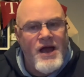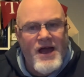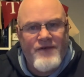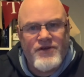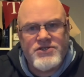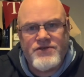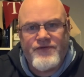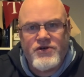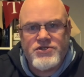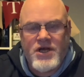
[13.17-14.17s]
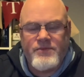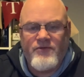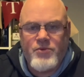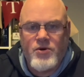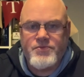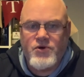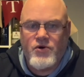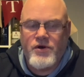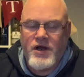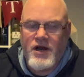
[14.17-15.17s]
If this is the first time you've popped
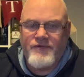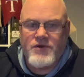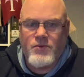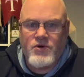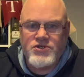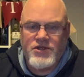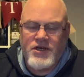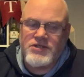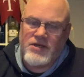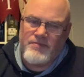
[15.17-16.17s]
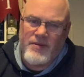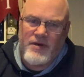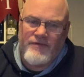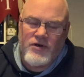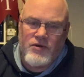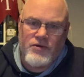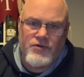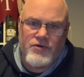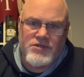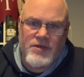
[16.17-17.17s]
on and after watching this and maybe having a look
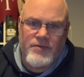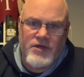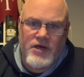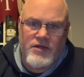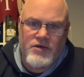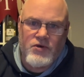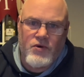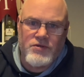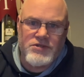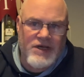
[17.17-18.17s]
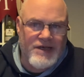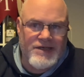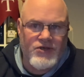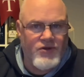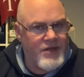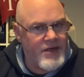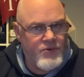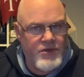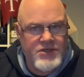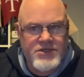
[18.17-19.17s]
through some of the other content, you like
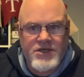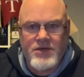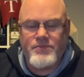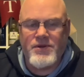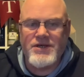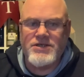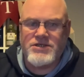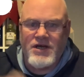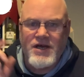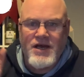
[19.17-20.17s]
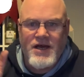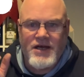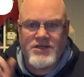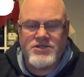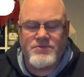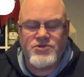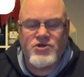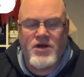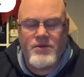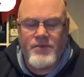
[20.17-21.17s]
what you see, please hit the
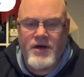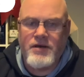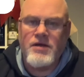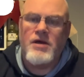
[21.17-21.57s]
subscribe button.